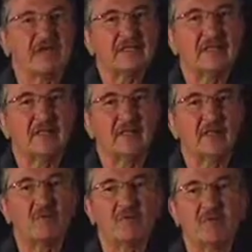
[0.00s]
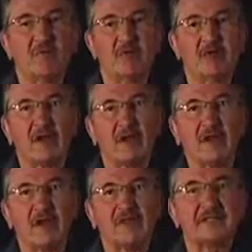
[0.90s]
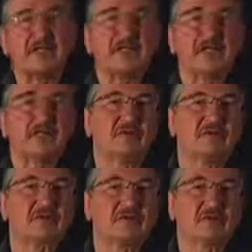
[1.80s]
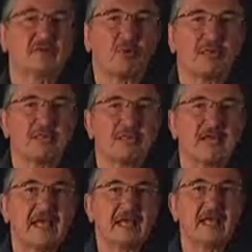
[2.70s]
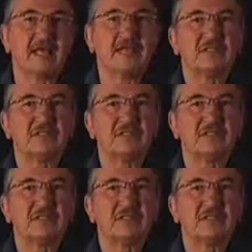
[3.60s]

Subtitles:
as how long will that product last until it's broken down